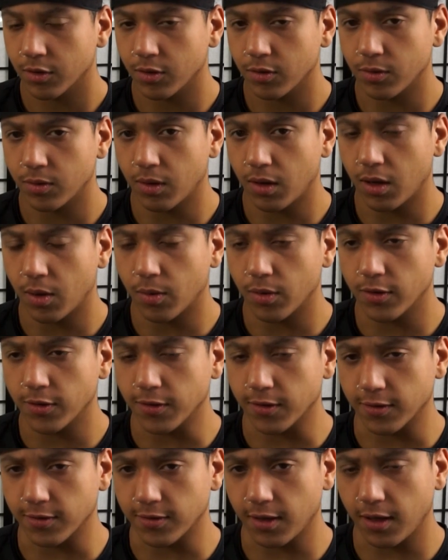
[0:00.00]
Oh, wow. What does
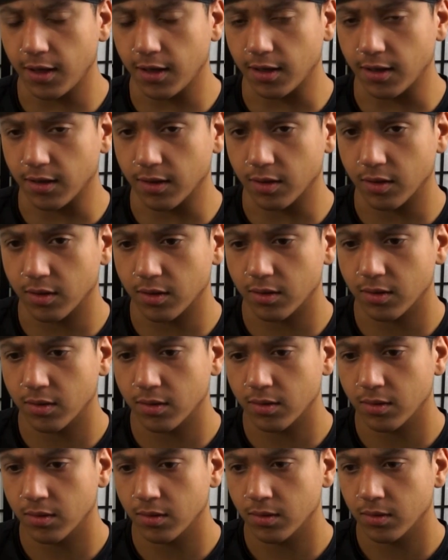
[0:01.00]
it say? Is
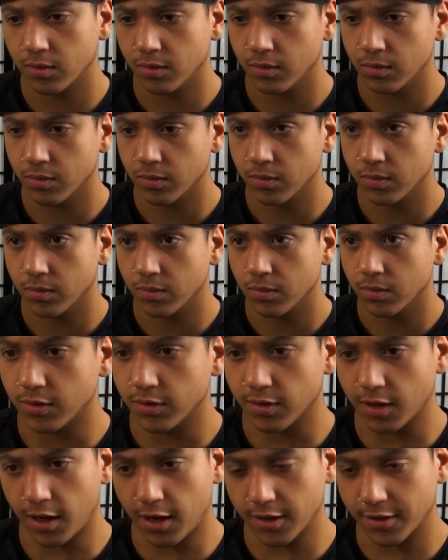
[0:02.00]
this
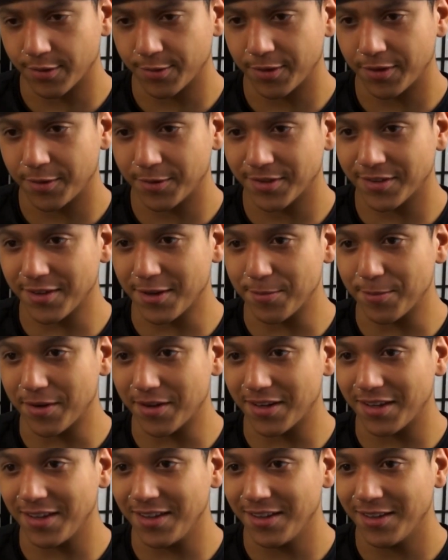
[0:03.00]
Kankuro? What's up,
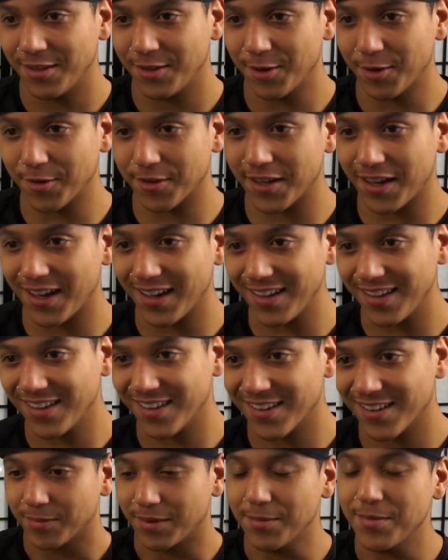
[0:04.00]
buddy? You okay?
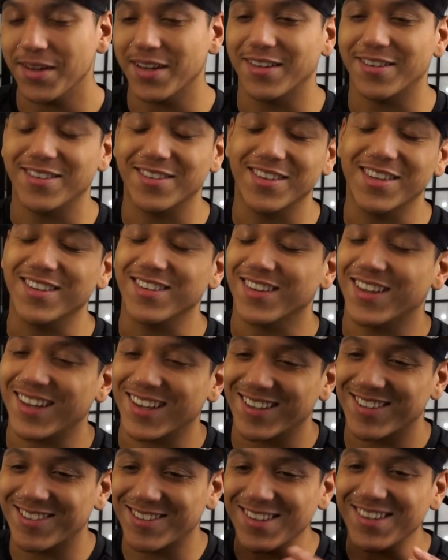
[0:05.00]
My man just need
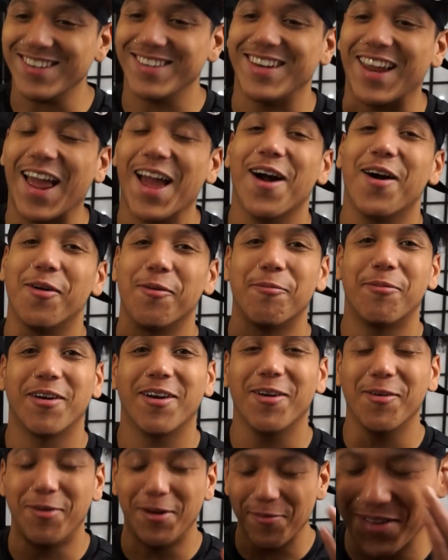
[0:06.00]
like, sit down,
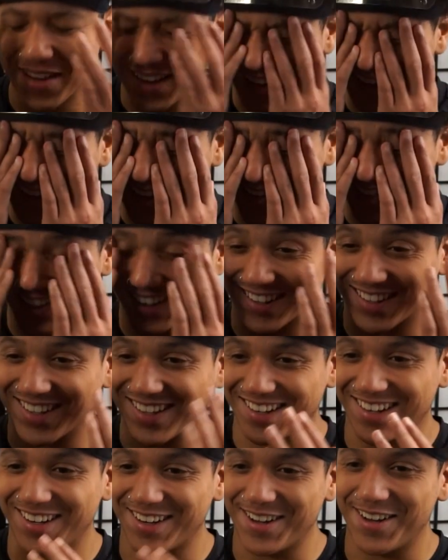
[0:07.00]
bro. man keeps, like,
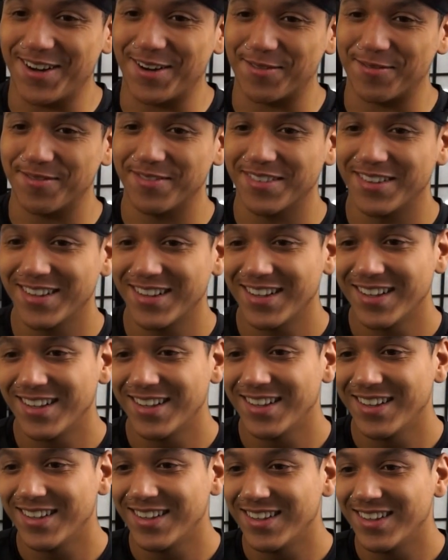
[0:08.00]
getting up.
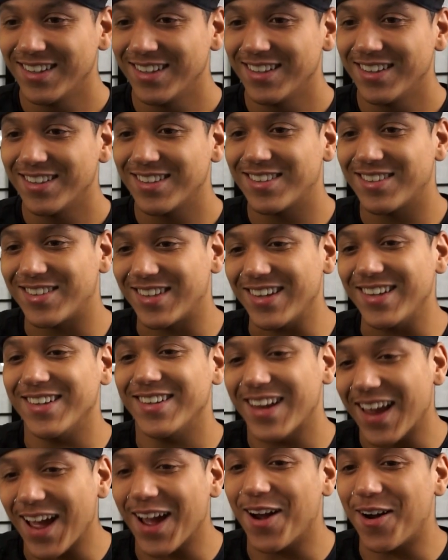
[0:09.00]
sit
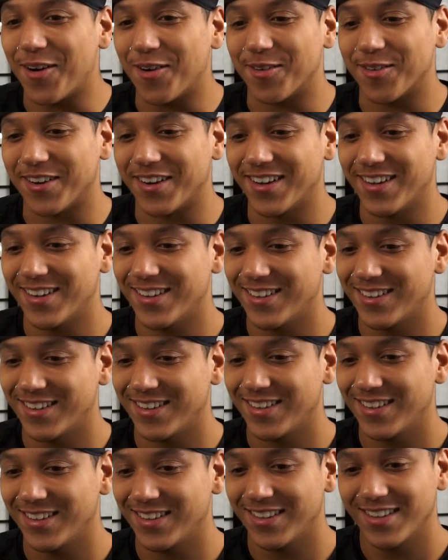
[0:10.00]
down.
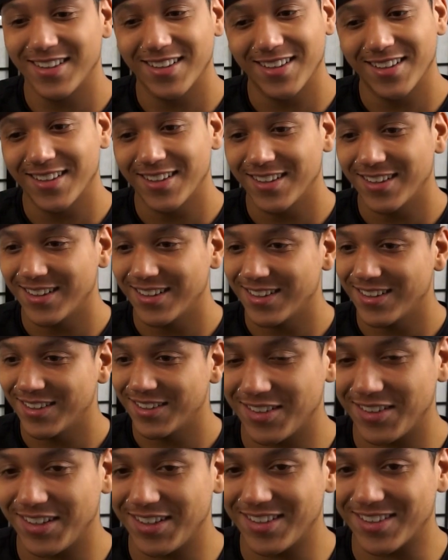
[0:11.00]

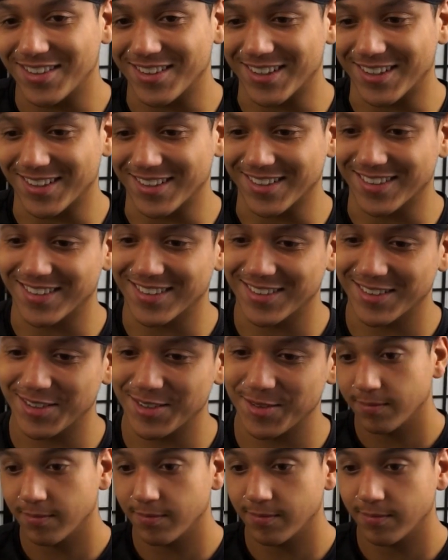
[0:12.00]
Jesus.
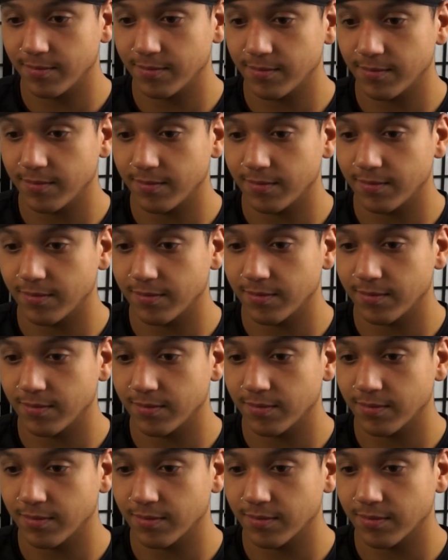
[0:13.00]
I can't just
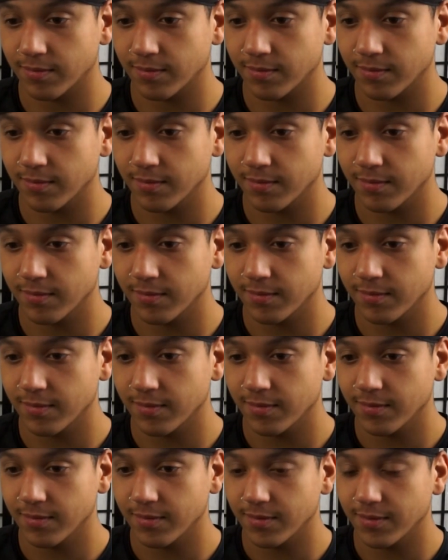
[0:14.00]
sit here. I
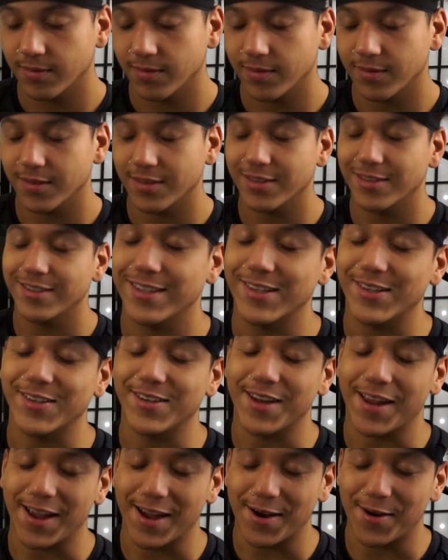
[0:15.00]
see that. Sit
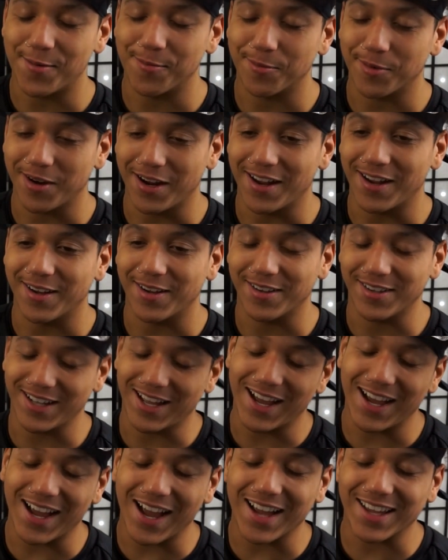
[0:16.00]
down, bro. I,
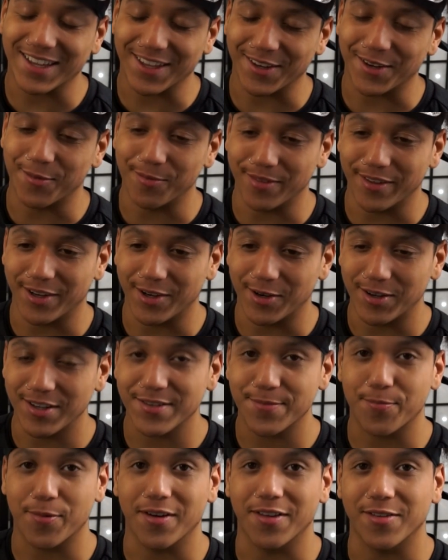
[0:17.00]
I, I get him, though. His
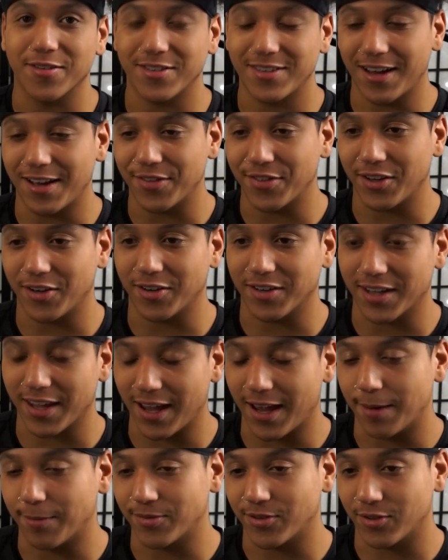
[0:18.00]
brother's out there
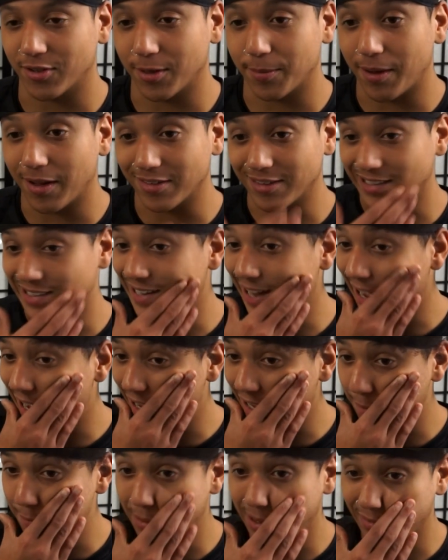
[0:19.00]
captured, about to
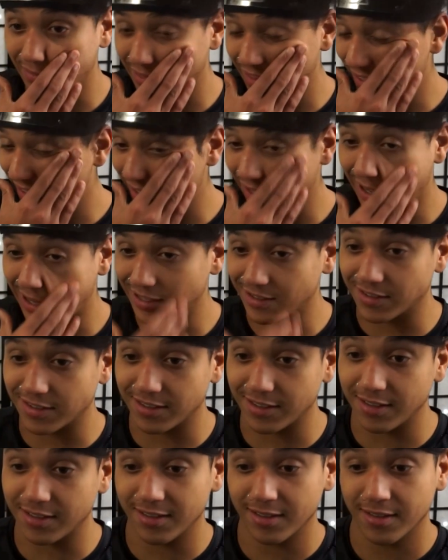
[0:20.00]
die by the
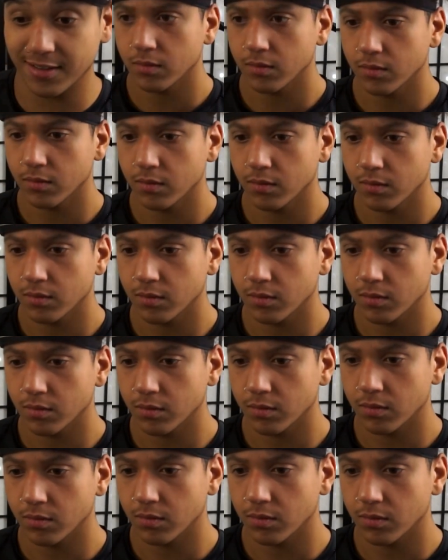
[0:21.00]
Akatsuki. was
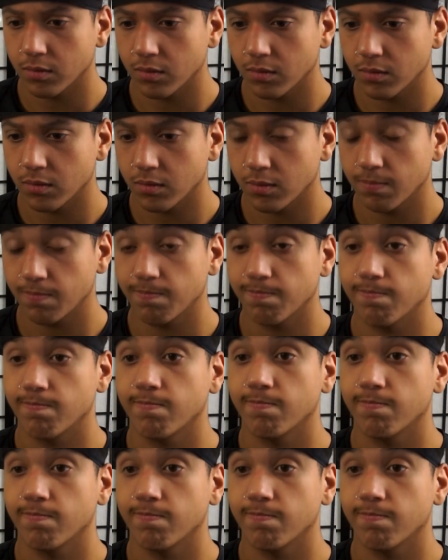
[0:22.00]
a spy?